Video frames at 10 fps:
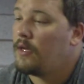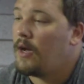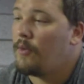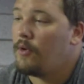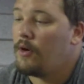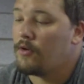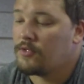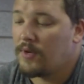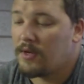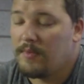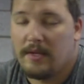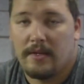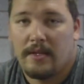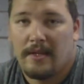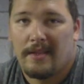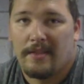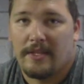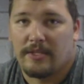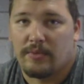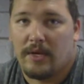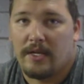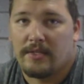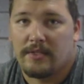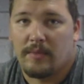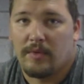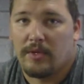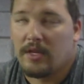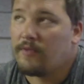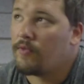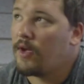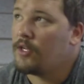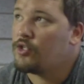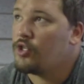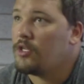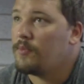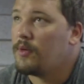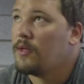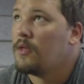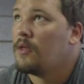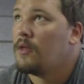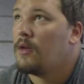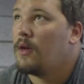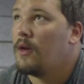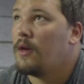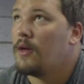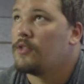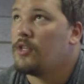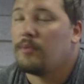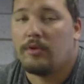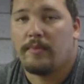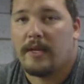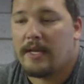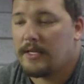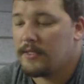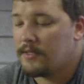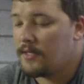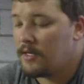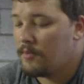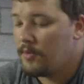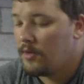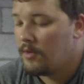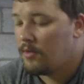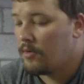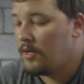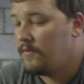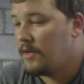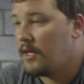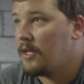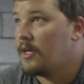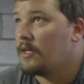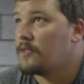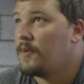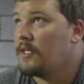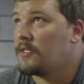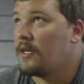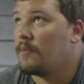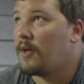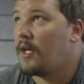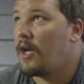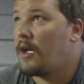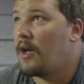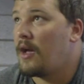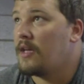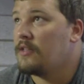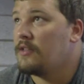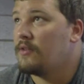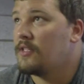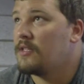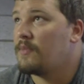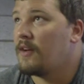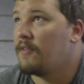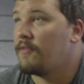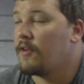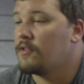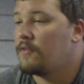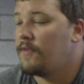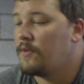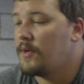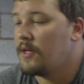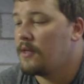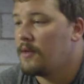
I will always recommend this rod to someone looking for a cheap little bait casting setup, or even a spinning setup. You know, this is my first Fenwick,